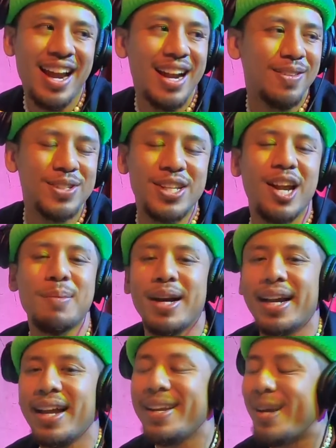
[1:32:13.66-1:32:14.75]
And I'm going to shout out my
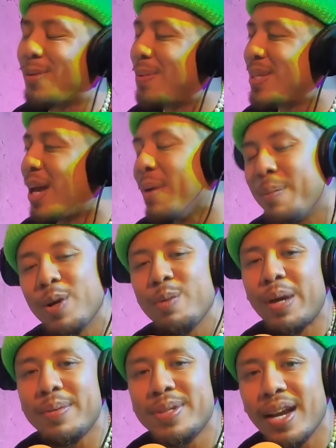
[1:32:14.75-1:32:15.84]
goddamn website, man.
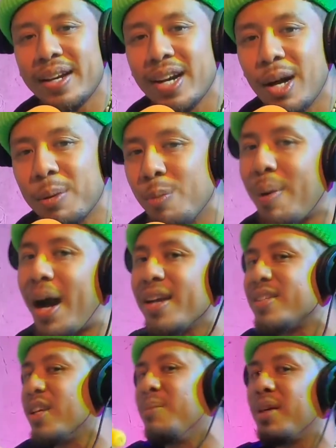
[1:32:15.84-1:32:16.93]
PrettyPapes.com. Go buy
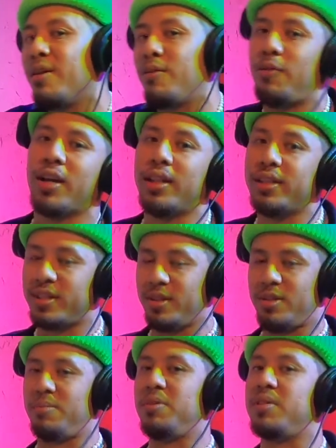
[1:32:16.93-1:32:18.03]
something and fucking listen to
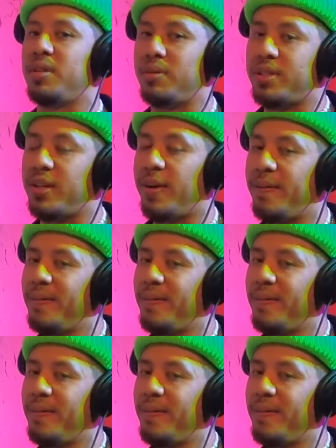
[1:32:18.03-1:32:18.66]
some music. What's up?